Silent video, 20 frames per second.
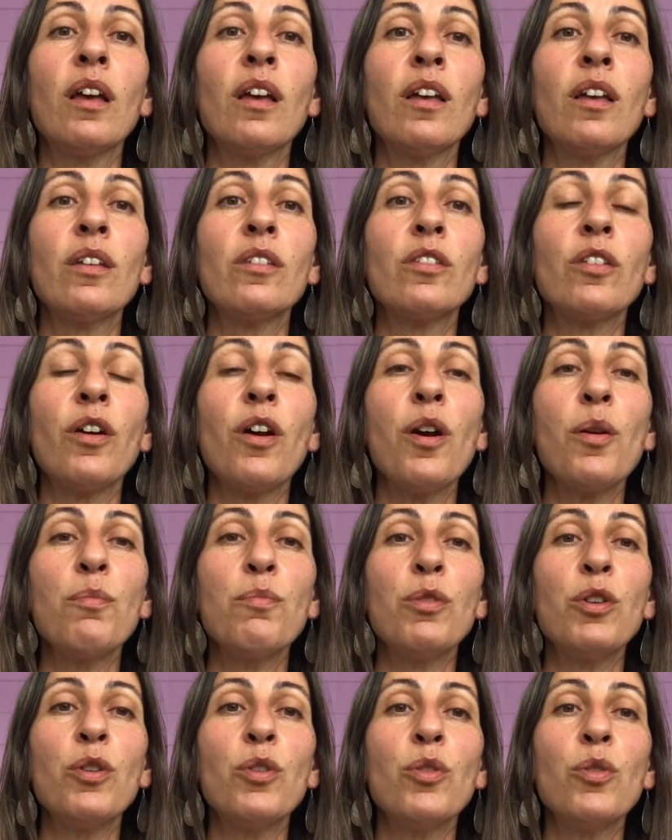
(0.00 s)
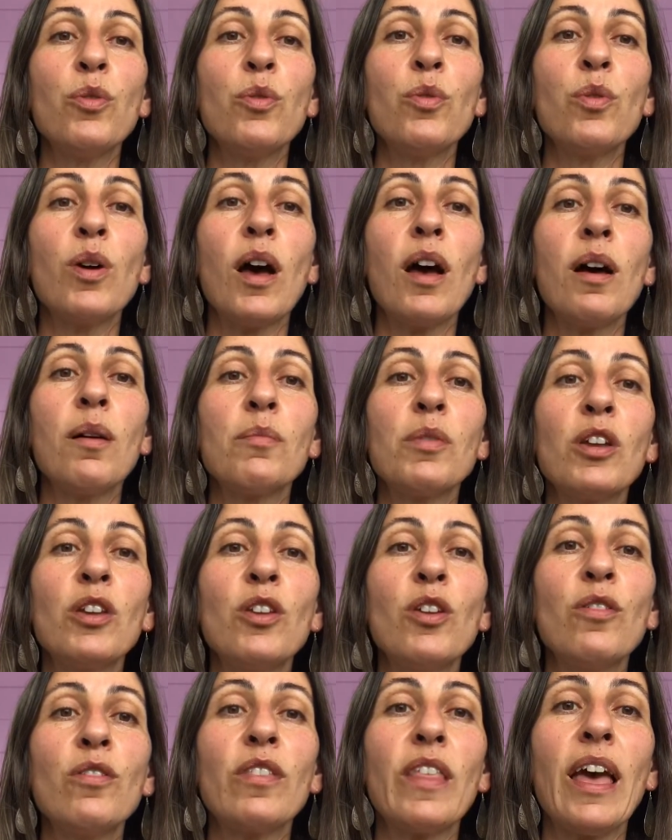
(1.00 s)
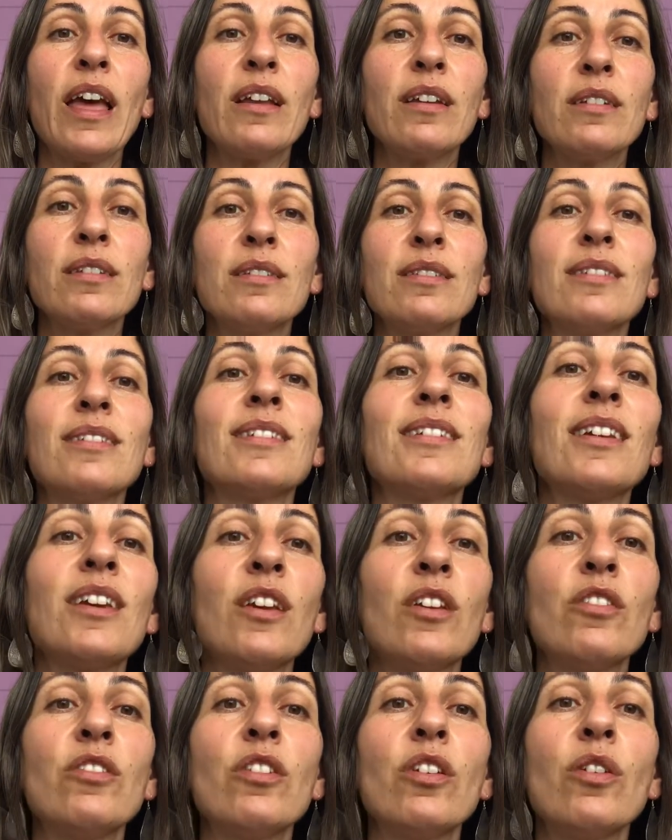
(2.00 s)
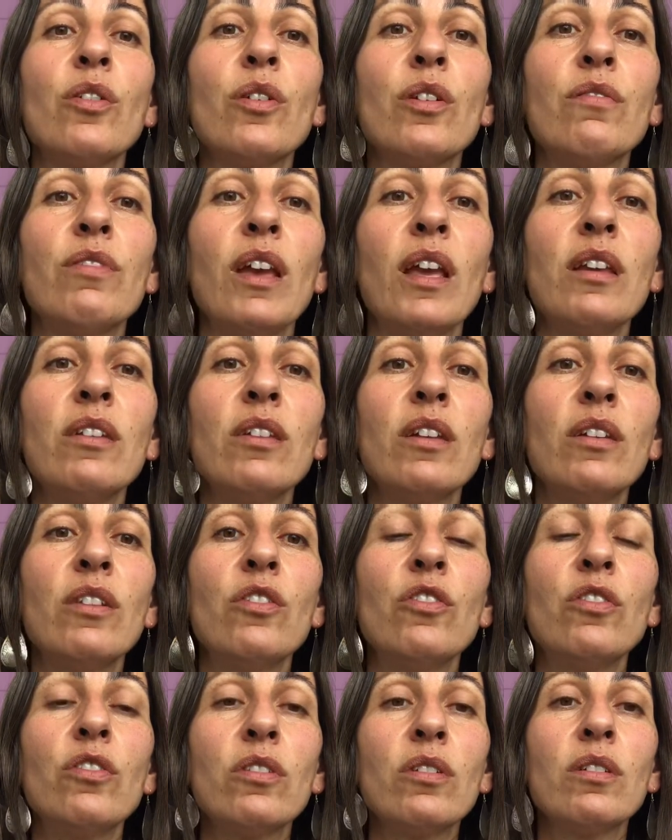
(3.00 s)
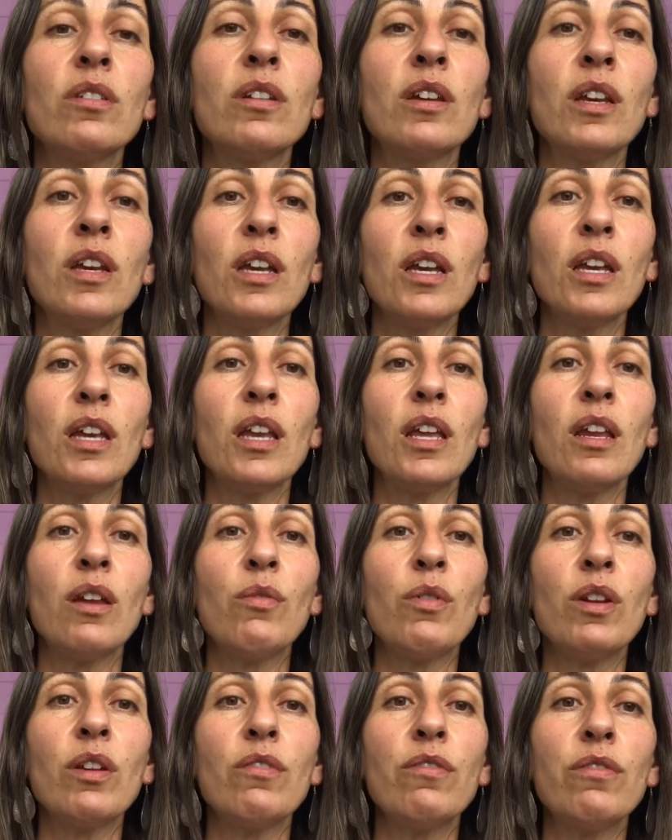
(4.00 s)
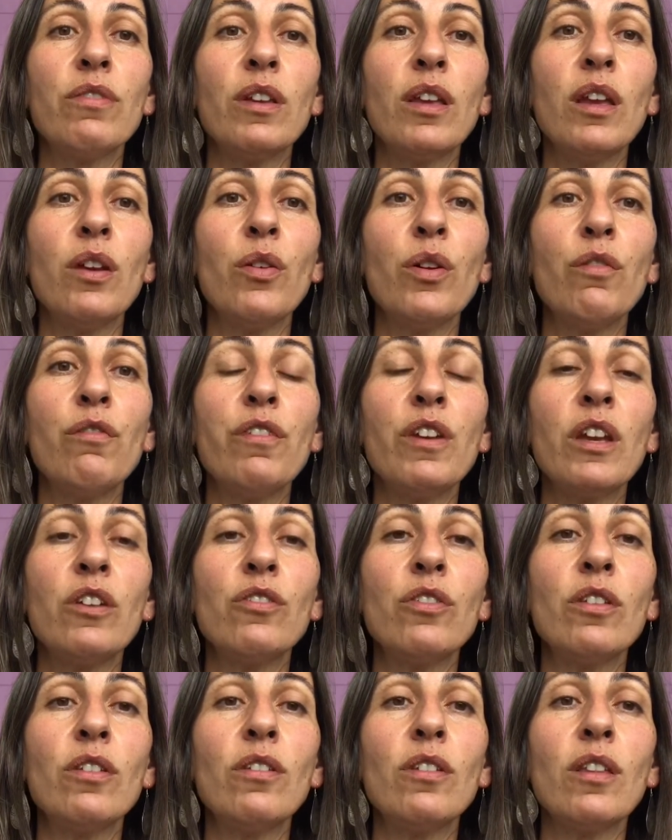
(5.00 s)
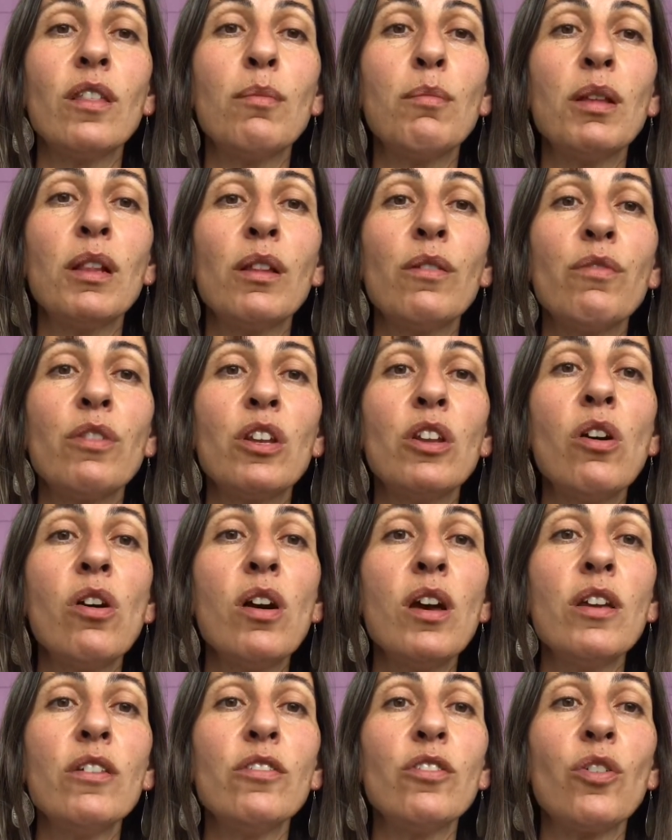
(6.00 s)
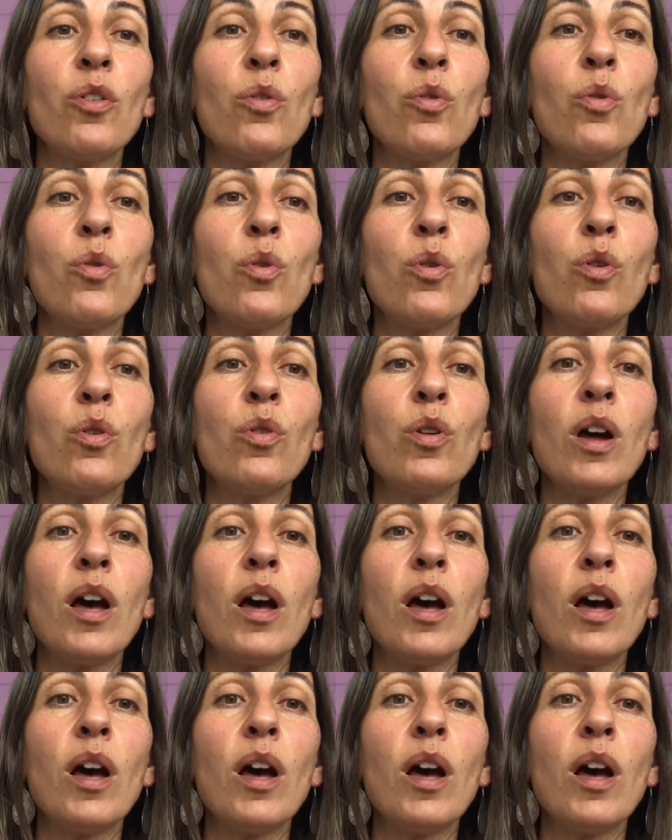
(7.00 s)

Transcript: So I hope you can use that to your advantage, getting rid of ear infections in the middle of the night, or